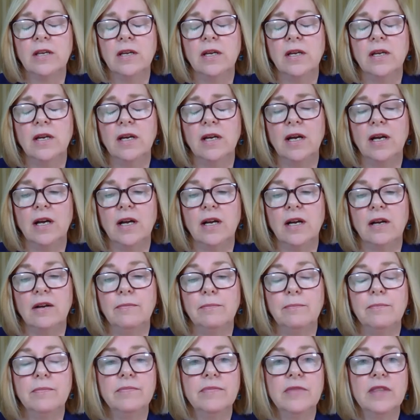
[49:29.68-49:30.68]
uh,
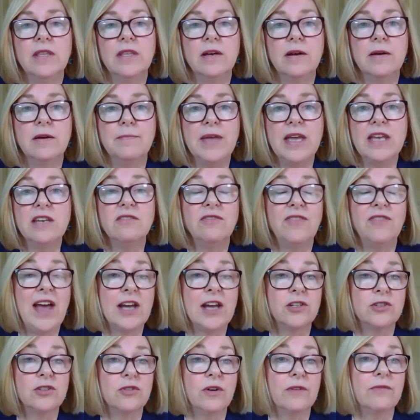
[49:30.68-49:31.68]
the
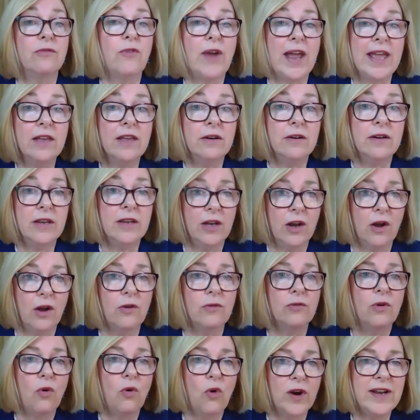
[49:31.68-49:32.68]
manufacture of regular, you
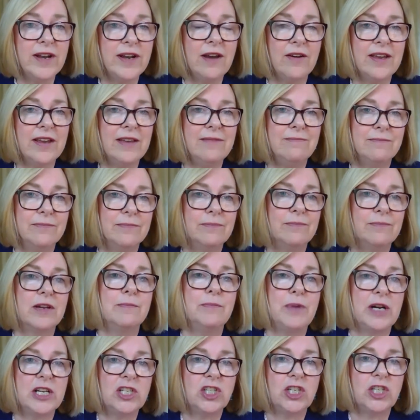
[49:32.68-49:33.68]
know, ordinary
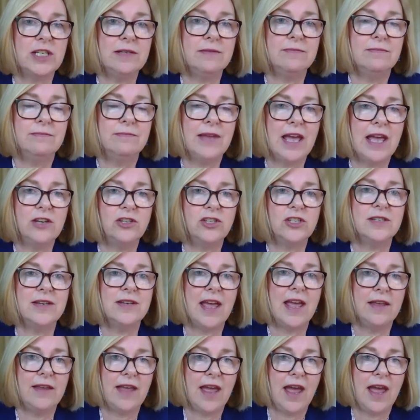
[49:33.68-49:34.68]
combustion engine
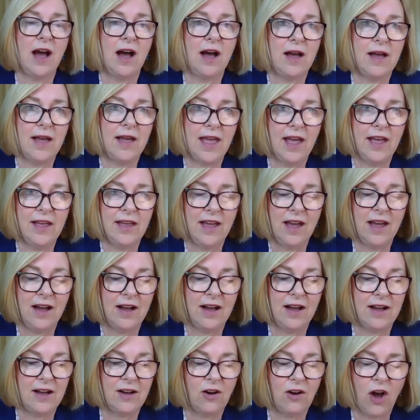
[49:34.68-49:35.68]
uh,
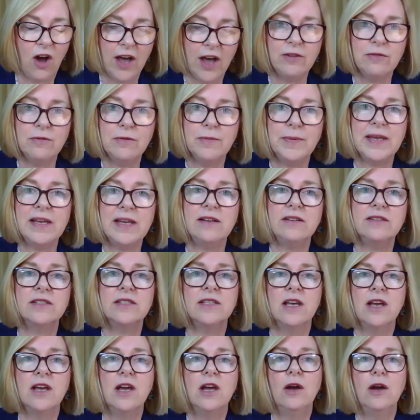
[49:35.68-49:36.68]
uh automobiles.
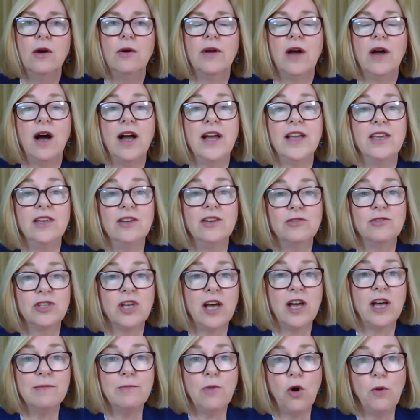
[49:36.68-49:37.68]
Uh, you
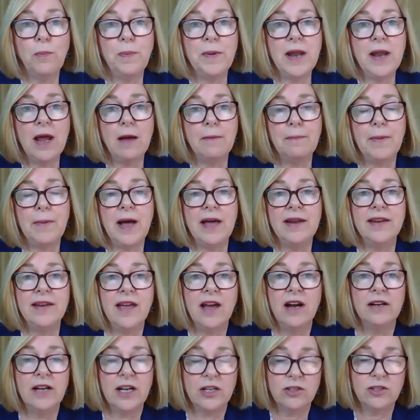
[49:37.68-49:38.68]
saw them open up on
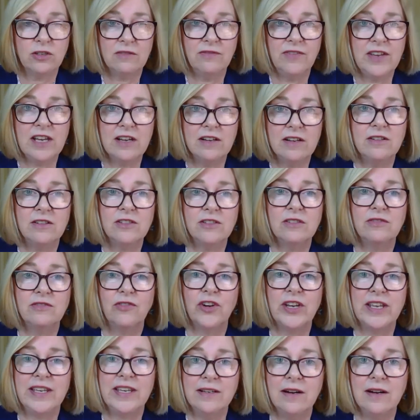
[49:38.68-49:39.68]
electric vehicles
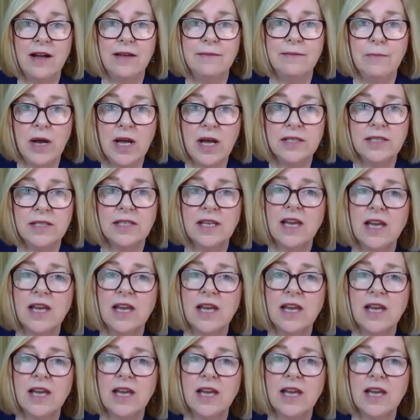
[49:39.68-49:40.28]
for Elon Musk.